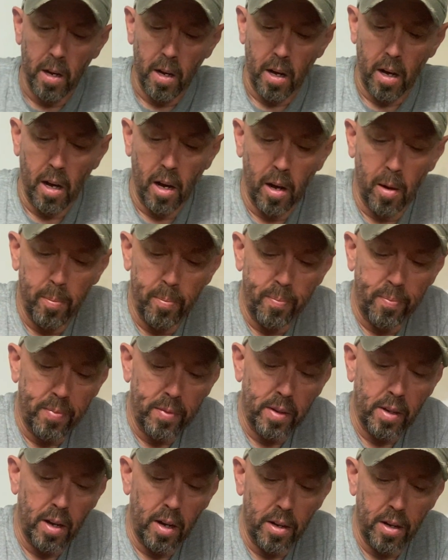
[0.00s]

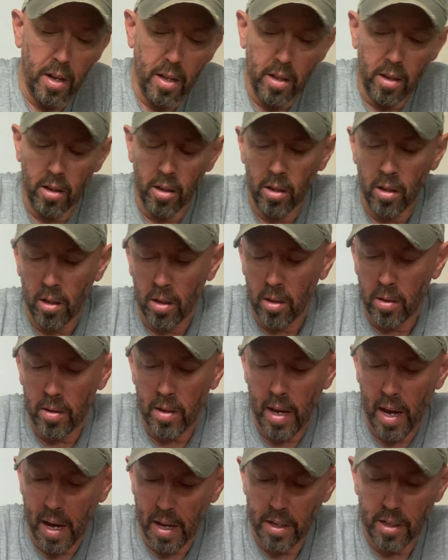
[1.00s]
Another little
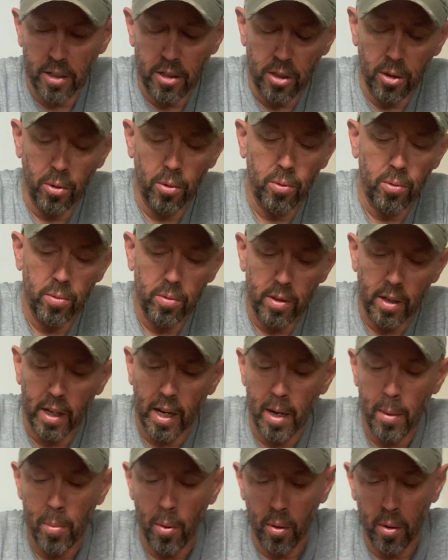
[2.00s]
handy tool to
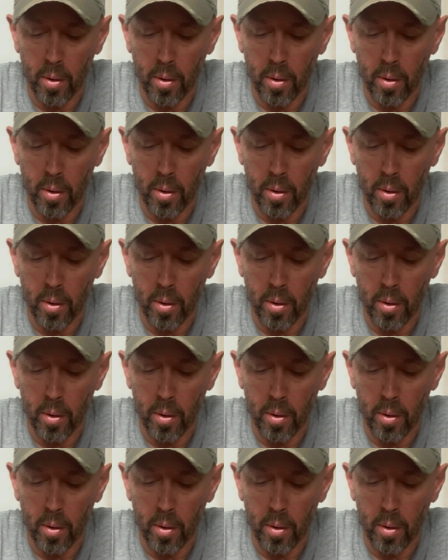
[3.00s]
keep on